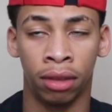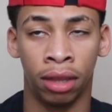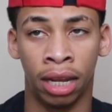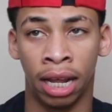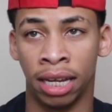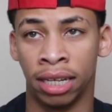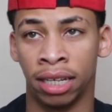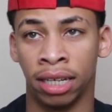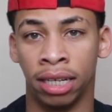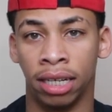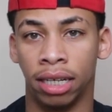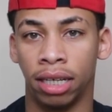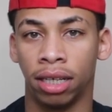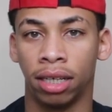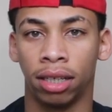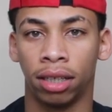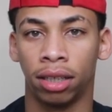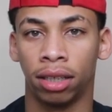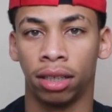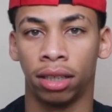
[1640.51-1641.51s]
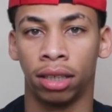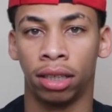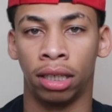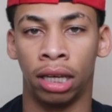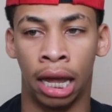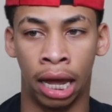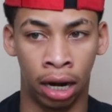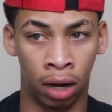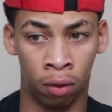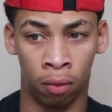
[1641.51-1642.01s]
that's it.
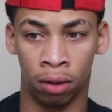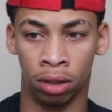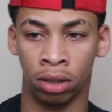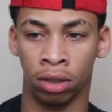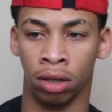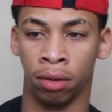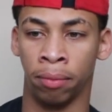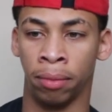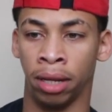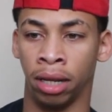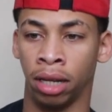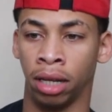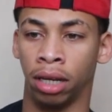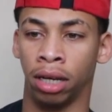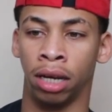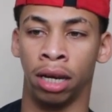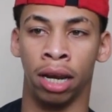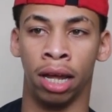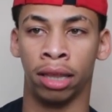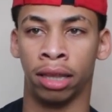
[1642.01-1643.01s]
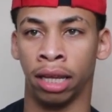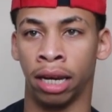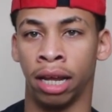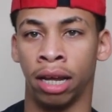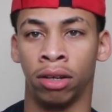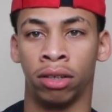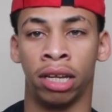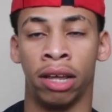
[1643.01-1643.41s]
I don't want you to be nothing else.